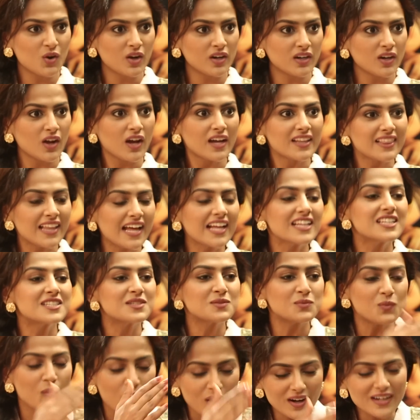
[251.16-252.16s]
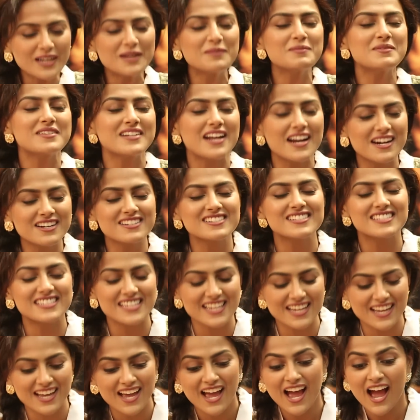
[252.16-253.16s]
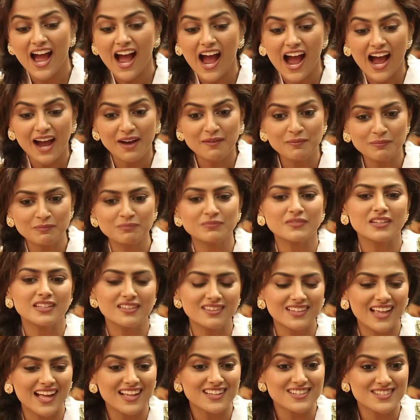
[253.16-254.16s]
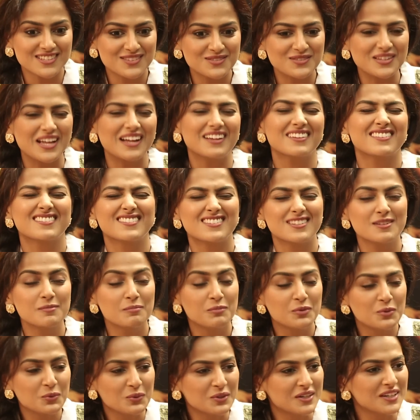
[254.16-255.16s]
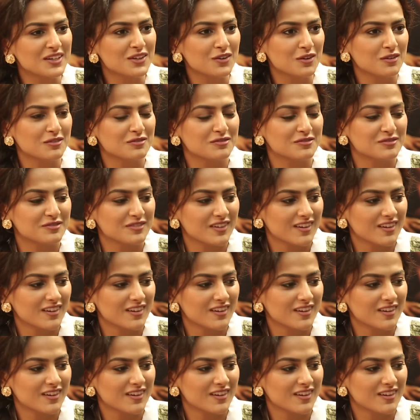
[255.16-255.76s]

I'm trying to say. That's the beauty of